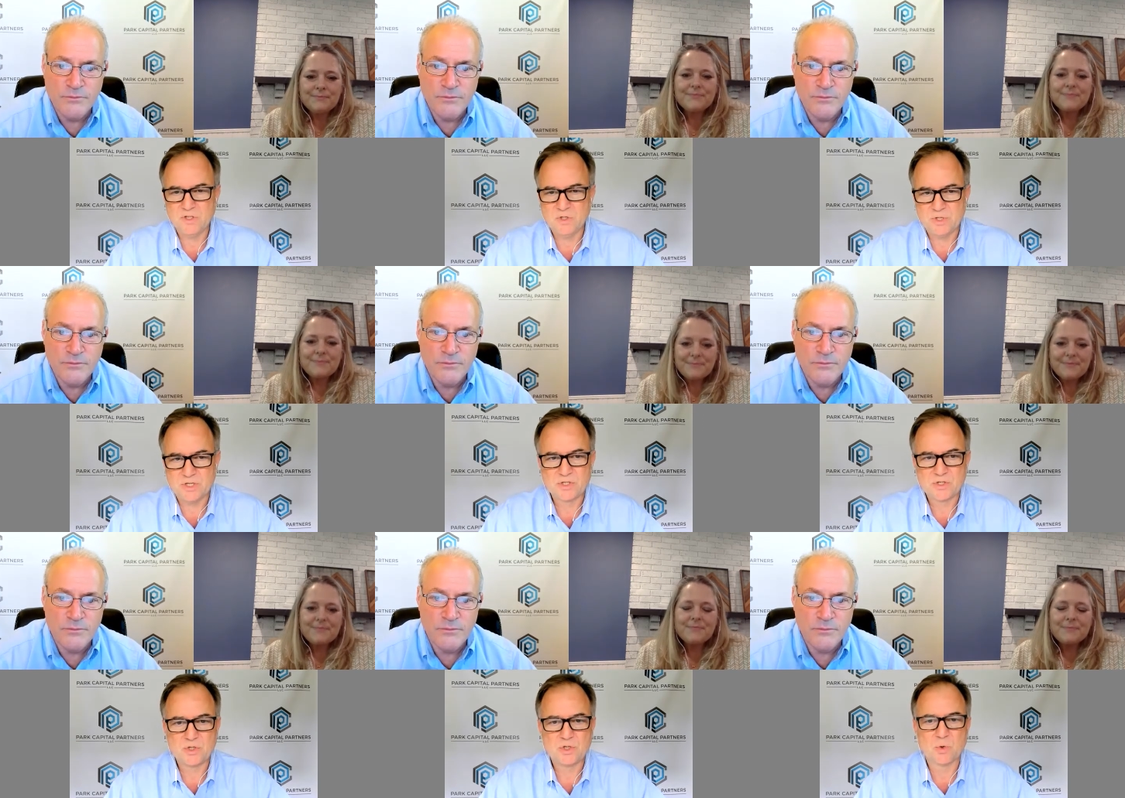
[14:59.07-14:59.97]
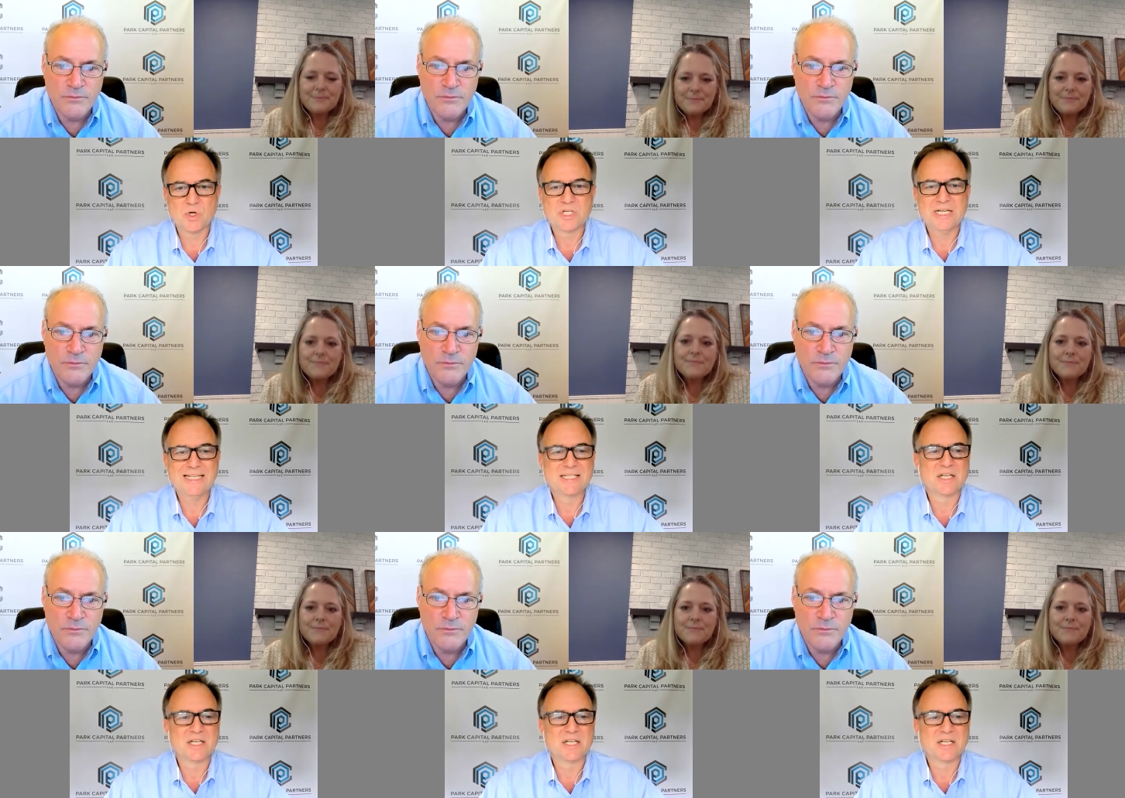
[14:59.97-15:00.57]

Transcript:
Speaker 1: units short in this